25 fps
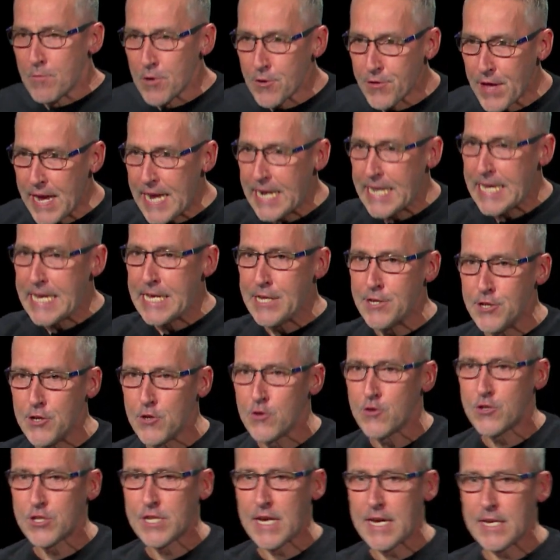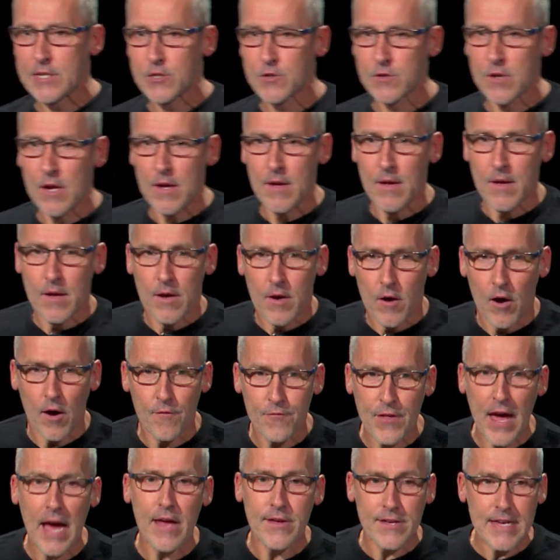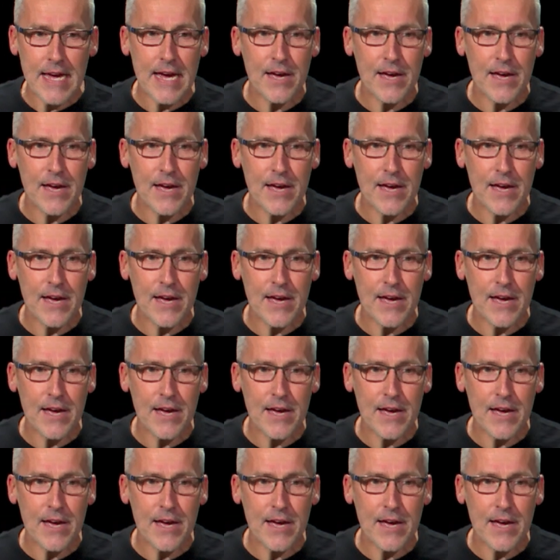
But then in you says, that,